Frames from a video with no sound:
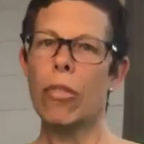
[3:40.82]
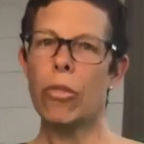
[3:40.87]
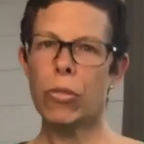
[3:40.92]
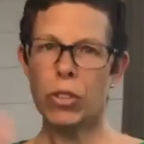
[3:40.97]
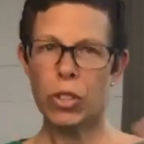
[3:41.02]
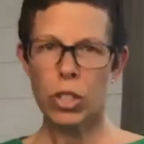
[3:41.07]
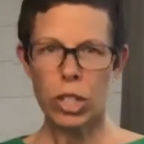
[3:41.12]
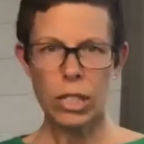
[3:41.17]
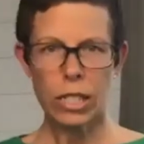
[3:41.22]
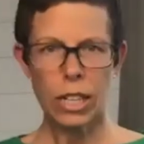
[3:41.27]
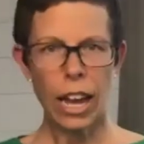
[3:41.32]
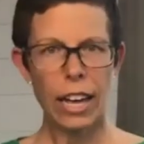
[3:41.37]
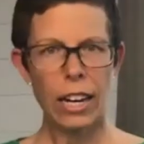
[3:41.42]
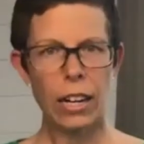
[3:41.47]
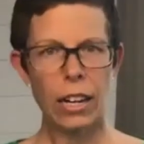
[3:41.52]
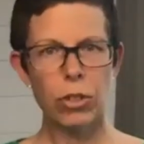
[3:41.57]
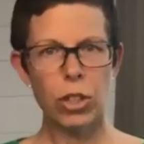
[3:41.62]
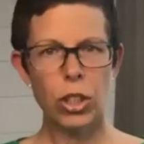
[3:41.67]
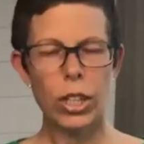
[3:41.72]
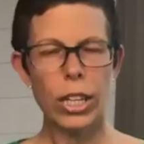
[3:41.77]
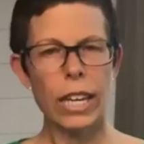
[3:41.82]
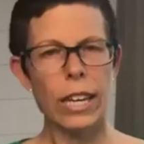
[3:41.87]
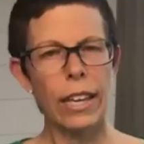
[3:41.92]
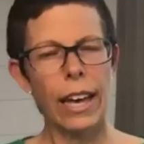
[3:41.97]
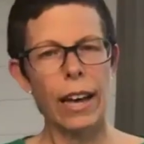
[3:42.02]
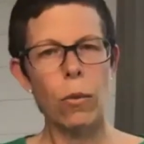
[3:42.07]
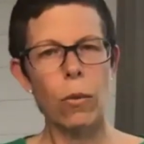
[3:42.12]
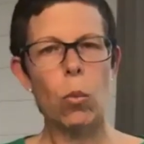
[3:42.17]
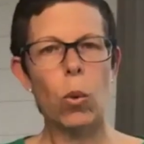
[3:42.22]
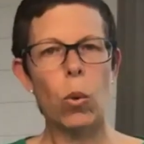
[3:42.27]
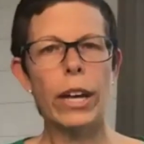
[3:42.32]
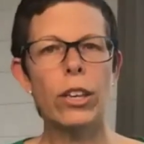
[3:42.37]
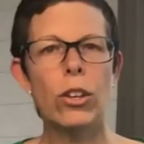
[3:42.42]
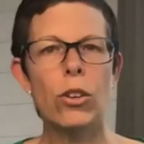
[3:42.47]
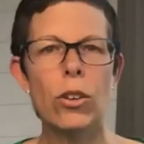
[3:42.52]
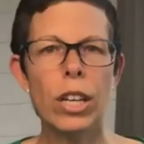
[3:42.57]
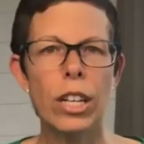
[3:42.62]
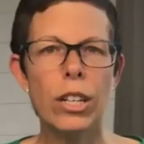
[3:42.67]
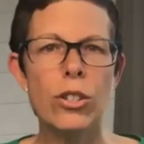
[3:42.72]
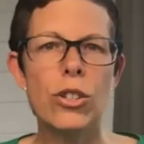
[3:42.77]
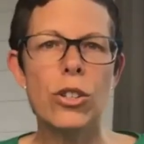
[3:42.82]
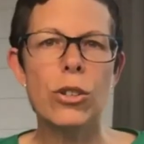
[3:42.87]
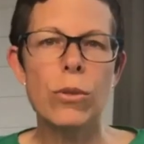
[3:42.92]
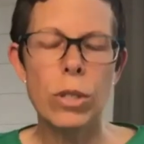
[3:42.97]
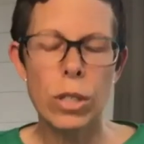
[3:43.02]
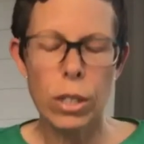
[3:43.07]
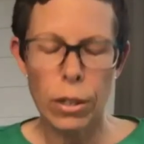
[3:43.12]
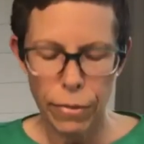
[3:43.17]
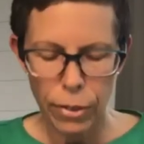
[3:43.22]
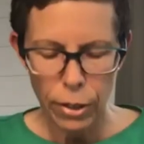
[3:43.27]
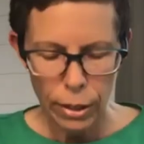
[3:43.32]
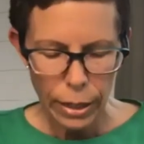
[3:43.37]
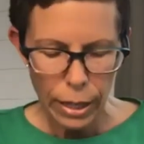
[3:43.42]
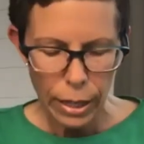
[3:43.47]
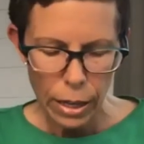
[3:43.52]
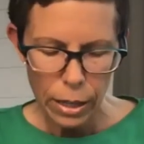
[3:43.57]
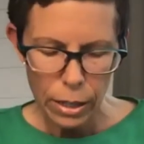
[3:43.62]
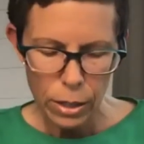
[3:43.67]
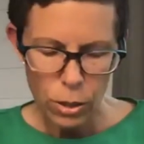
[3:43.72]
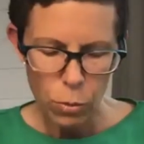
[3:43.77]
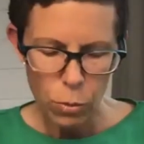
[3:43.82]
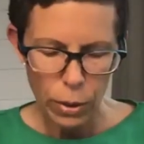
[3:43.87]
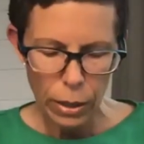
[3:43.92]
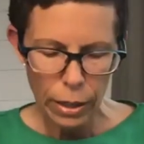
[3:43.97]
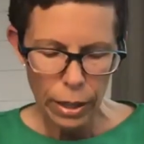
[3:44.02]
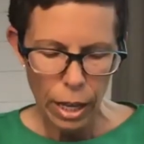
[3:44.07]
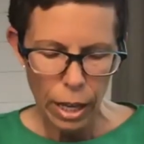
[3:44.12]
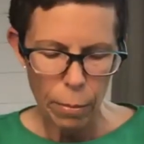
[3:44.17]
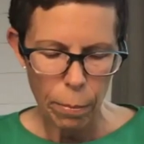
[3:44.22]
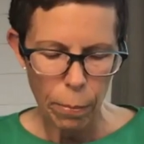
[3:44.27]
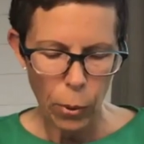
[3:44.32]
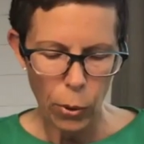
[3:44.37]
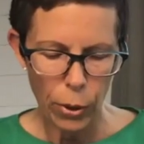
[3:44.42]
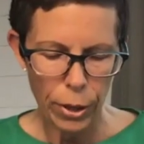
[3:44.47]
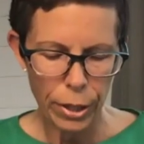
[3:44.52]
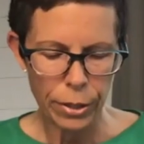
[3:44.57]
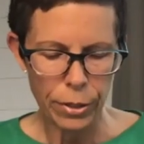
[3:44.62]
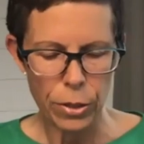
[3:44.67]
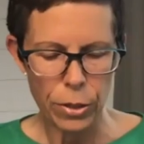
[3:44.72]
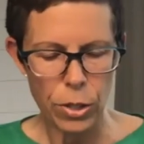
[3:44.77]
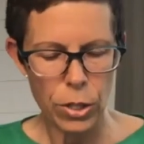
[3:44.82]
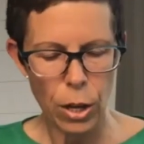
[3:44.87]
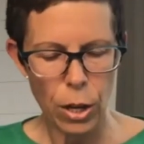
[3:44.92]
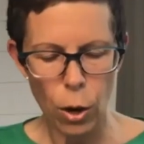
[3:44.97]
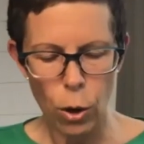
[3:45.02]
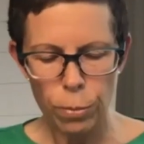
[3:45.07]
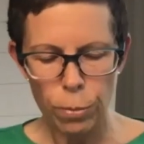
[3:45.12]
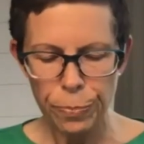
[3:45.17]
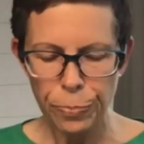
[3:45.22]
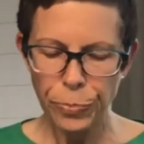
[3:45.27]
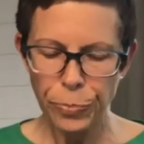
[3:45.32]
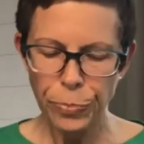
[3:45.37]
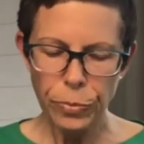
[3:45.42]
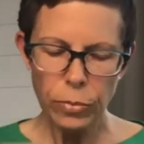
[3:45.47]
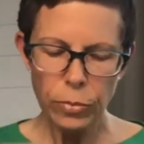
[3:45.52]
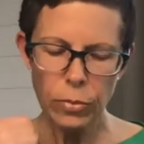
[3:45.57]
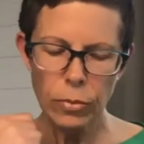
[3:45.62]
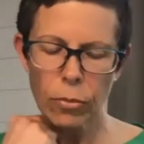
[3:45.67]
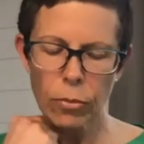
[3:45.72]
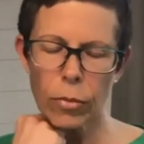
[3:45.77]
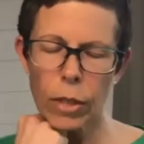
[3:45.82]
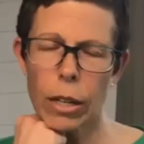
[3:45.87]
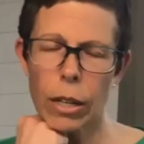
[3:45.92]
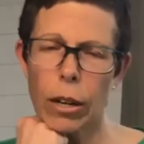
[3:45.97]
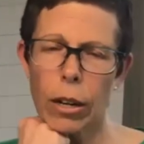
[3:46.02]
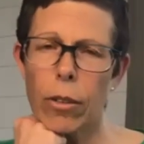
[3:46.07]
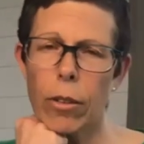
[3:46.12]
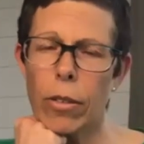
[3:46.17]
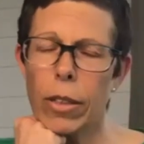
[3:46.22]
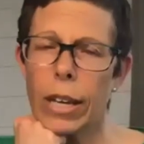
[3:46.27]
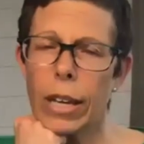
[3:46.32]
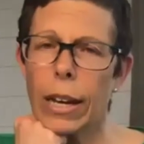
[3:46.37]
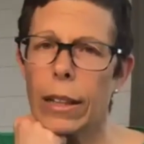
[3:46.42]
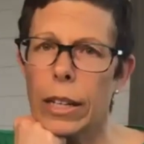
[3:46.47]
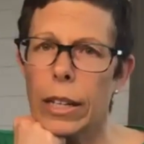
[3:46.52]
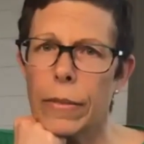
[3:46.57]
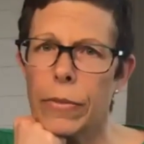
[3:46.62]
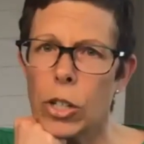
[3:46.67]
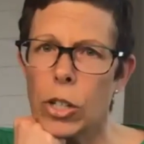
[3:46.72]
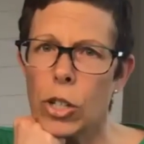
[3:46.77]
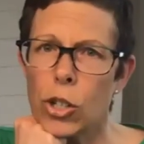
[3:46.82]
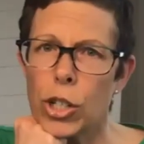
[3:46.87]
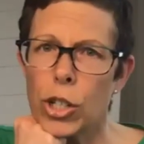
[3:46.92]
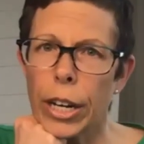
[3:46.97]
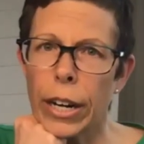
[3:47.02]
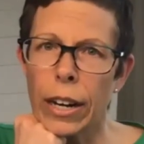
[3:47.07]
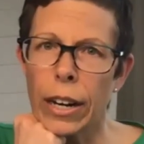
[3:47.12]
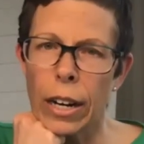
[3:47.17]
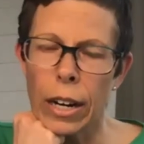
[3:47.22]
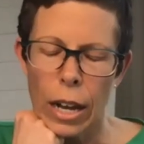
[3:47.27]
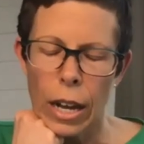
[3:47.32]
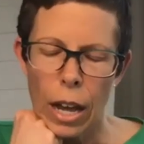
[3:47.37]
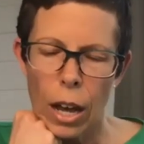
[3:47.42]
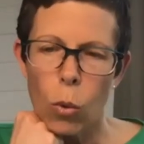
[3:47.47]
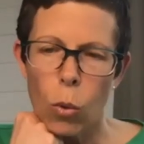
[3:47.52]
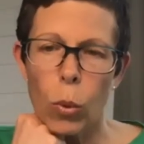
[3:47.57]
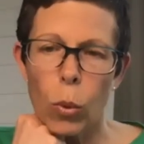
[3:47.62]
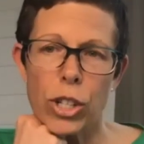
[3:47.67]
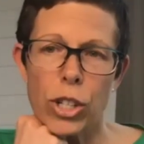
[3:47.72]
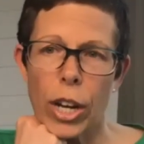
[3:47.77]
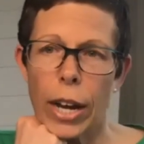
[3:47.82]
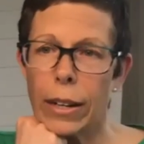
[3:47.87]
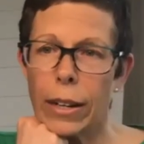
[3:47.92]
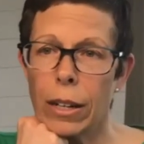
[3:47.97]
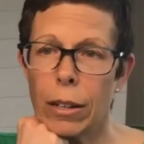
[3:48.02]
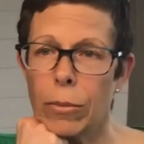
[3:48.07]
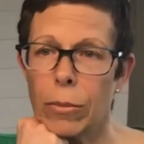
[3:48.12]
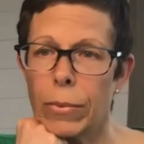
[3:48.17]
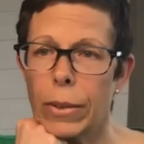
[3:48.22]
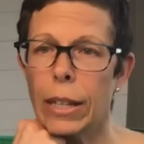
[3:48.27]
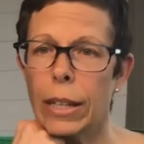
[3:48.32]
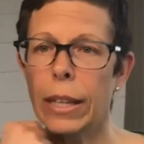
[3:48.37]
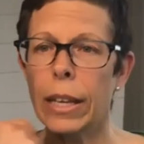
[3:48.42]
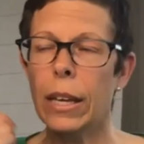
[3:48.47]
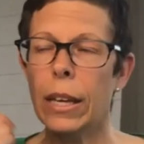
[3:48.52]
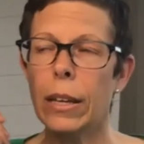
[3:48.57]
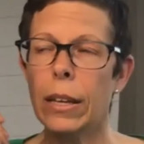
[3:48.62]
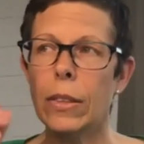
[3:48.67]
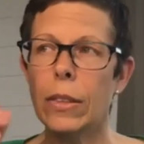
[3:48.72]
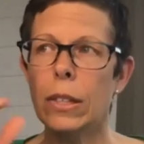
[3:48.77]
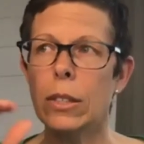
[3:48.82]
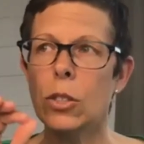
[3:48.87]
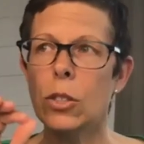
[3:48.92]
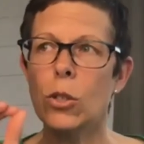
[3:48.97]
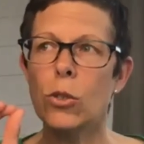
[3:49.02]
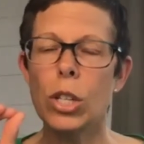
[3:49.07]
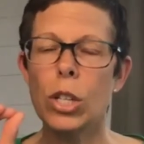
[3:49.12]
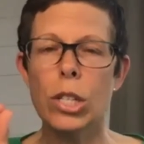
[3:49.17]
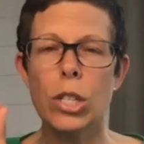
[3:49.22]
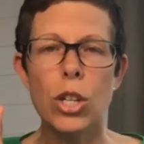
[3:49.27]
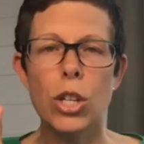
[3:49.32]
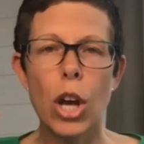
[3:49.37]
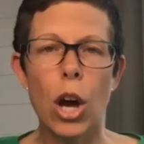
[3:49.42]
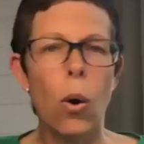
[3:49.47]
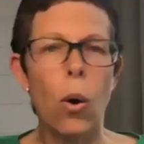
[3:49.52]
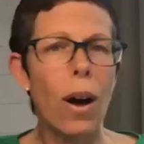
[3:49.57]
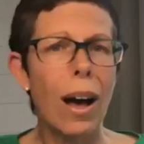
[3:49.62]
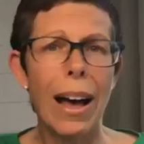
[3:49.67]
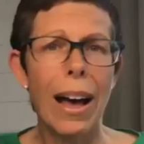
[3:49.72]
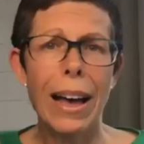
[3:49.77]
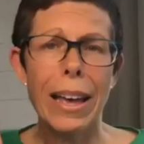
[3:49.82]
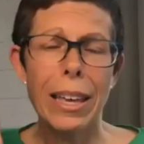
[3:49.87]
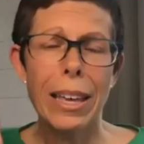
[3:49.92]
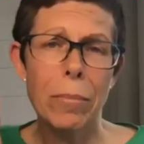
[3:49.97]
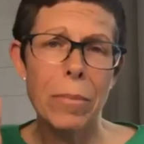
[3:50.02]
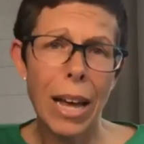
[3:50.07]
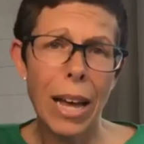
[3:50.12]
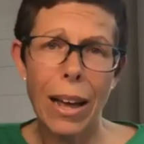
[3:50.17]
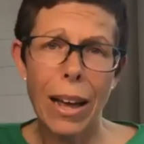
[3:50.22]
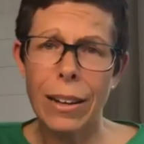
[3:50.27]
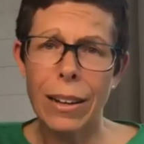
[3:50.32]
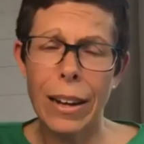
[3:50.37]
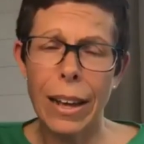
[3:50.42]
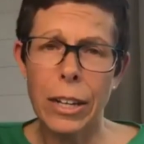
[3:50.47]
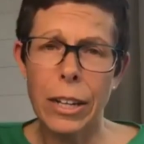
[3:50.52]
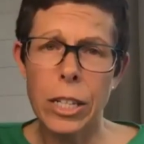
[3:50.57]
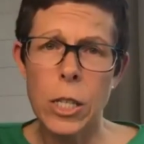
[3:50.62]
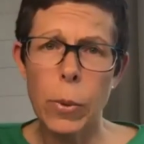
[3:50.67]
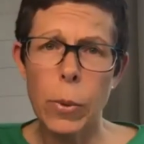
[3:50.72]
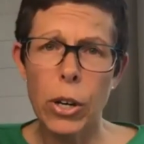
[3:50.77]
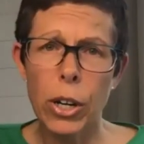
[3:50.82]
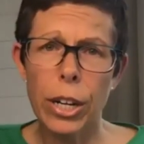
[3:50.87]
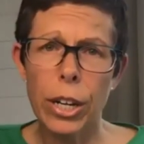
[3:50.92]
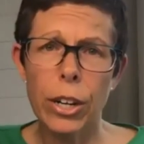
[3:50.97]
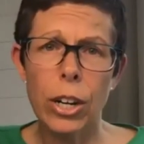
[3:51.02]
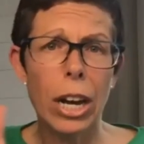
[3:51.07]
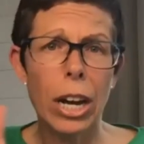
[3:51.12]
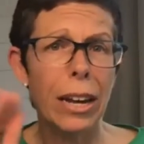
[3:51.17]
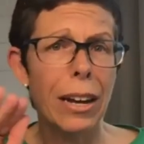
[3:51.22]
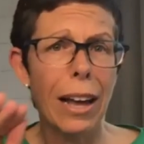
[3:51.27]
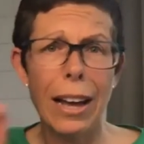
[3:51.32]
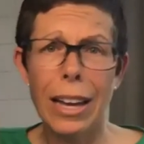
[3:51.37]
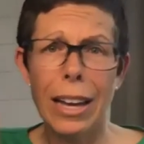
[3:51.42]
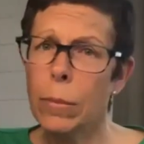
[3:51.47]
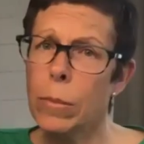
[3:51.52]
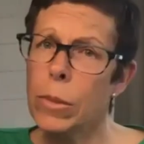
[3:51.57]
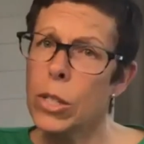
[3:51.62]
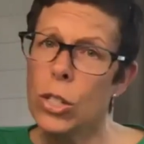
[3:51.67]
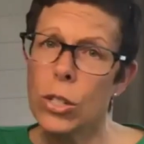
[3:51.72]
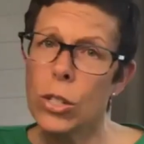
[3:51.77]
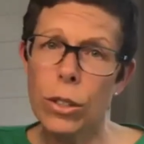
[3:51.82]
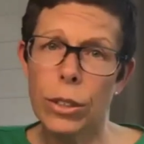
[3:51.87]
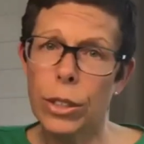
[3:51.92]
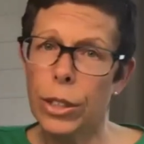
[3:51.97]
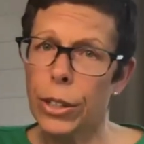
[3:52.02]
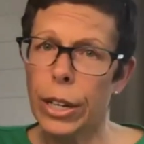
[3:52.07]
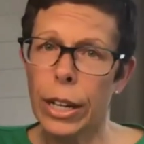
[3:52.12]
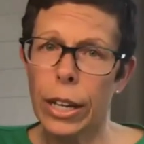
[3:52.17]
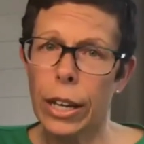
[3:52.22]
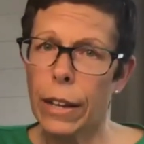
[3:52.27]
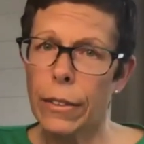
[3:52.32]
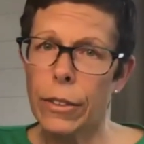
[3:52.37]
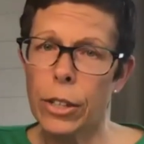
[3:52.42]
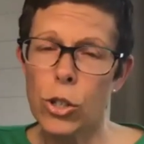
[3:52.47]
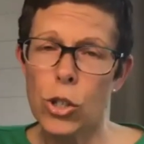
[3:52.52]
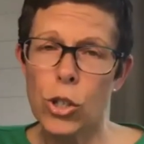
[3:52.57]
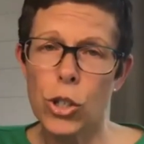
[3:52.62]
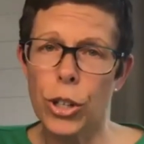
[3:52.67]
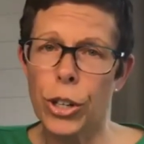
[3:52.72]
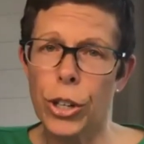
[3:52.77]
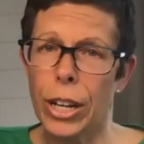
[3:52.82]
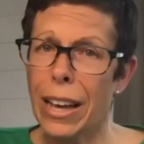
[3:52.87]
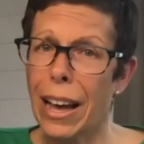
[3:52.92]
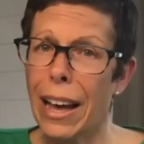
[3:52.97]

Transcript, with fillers: just kind of looking at what you can do differently is really important so Another thing I love to share, which I didn't really, so just know I am not an expert here and I am still learning on this journey.